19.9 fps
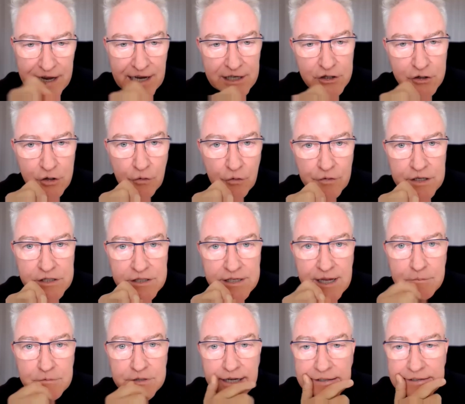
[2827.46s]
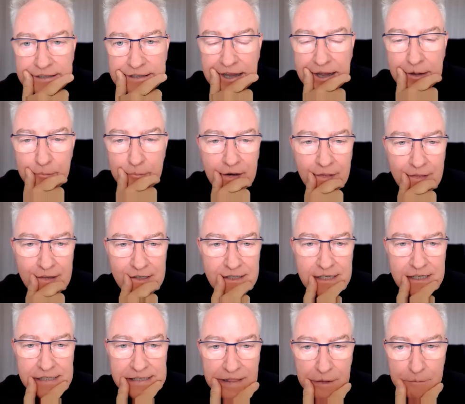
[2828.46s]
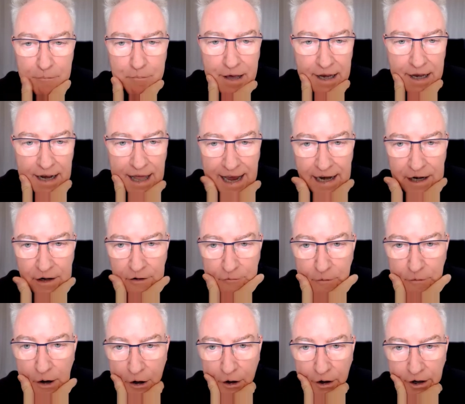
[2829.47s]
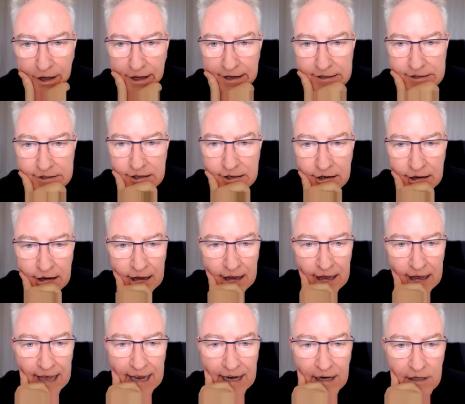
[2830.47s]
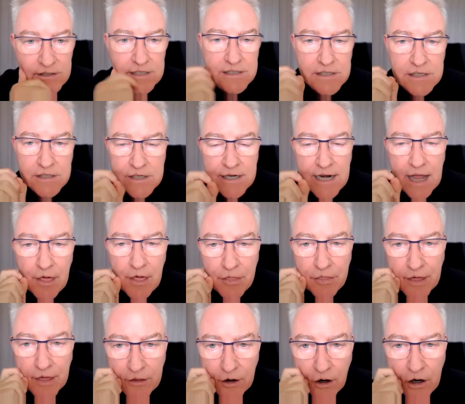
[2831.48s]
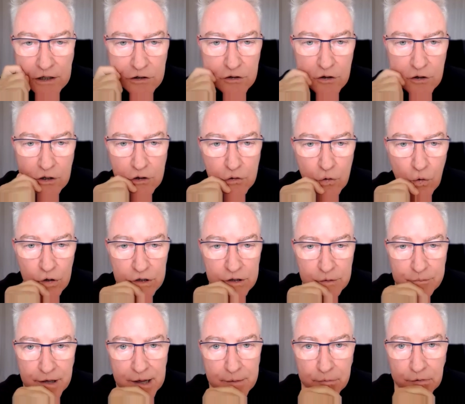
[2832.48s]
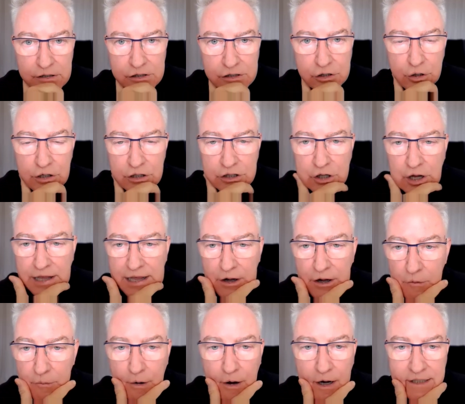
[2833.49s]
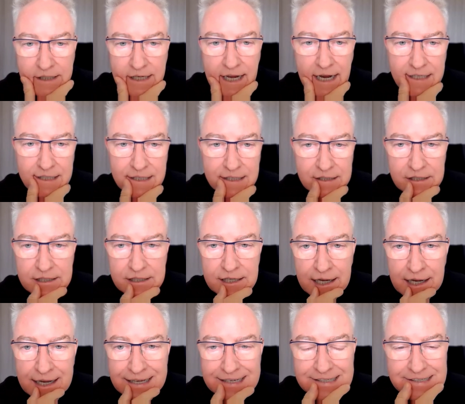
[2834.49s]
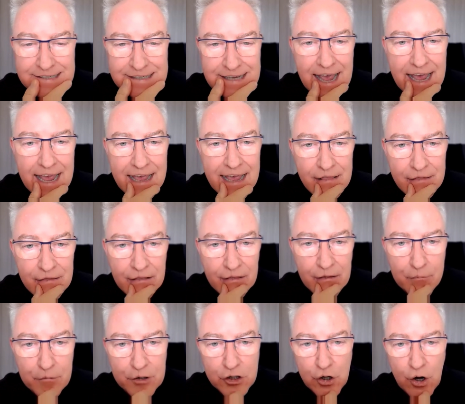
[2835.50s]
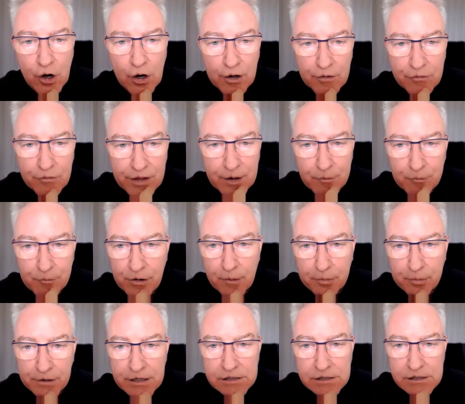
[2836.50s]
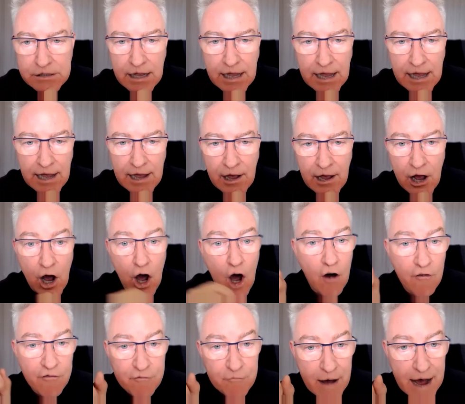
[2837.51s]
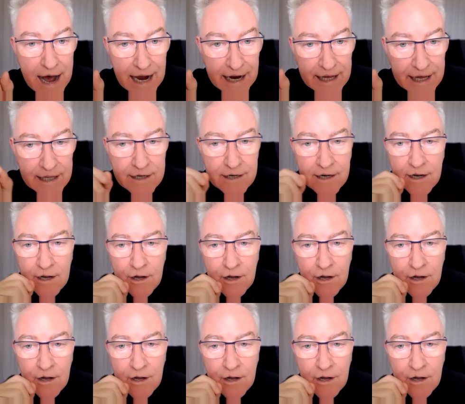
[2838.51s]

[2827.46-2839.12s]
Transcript: touched on this subject a bit, and this is another pet hate of mine, I guess, because this is another thing that I talk to people. As soon as I hear a buyer's agents saying that the majority of their properties are off market,